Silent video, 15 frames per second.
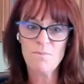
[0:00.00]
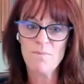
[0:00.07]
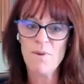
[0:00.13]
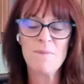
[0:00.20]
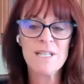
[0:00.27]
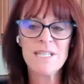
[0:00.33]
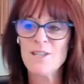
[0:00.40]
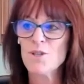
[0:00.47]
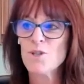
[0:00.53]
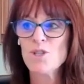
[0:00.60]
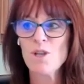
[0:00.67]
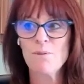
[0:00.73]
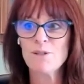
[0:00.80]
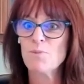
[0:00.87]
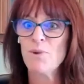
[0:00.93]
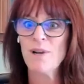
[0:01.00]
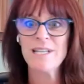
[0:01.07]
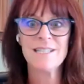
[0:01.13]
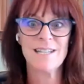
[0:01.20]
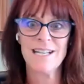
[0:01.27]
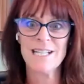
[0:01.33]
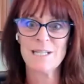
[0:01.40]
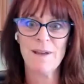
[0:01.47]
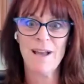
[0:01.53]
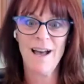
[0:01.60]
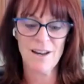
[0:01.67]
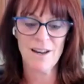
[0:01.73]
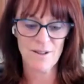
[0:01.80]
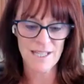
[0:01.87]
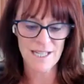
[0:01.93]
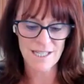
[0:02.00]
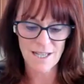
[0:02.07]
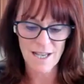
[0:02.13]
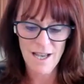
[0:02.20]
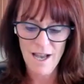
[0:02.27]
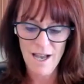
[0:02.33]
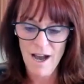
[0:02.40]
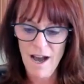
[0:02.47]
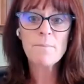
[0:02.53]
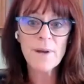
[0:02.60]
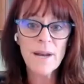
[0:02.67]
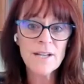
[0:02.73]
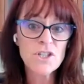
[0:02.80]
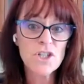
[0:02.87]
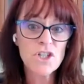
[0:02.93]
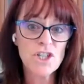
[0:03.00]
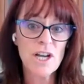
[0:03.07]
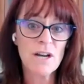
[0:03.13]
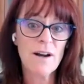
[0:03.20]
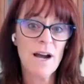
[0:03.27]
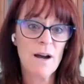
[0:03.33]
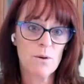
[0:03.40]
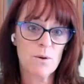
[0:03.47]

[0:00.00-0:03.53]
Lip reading: Missy, there's so much brain science behind all this, but I just share how